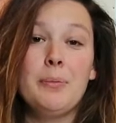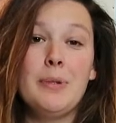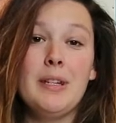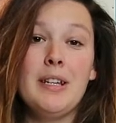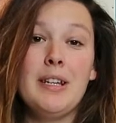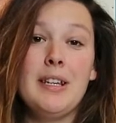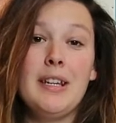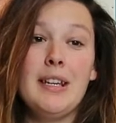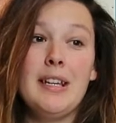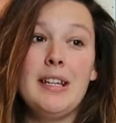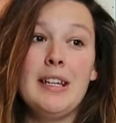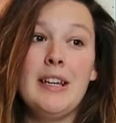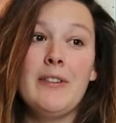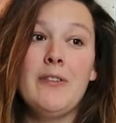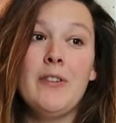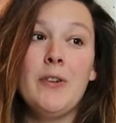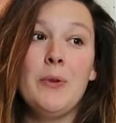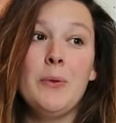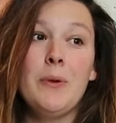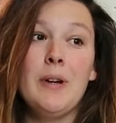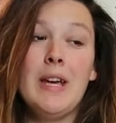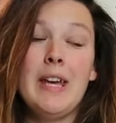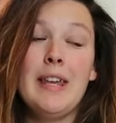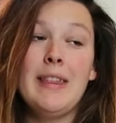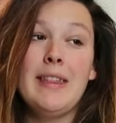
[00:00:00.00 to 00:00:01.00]
be
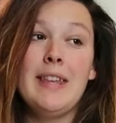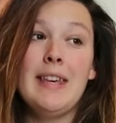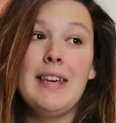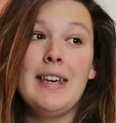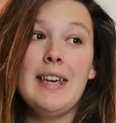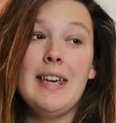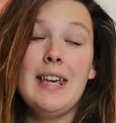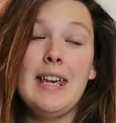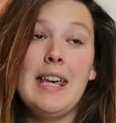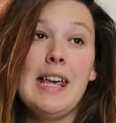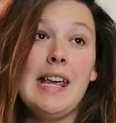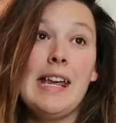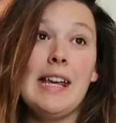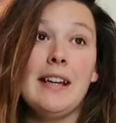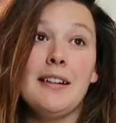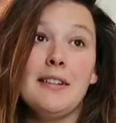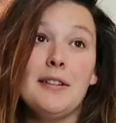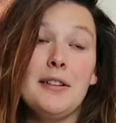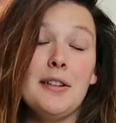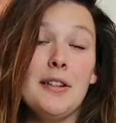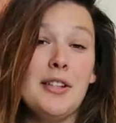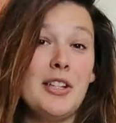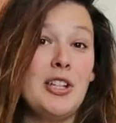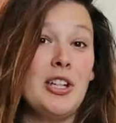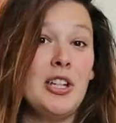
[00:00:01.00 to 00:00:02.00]
giving away the
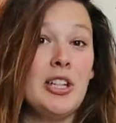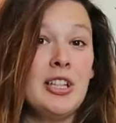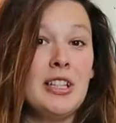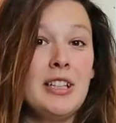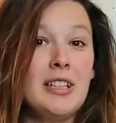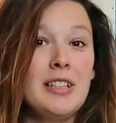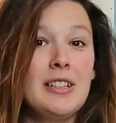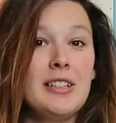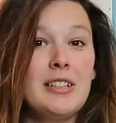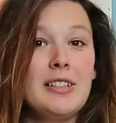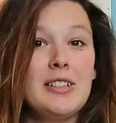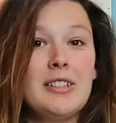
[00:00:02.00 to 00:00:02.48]
answer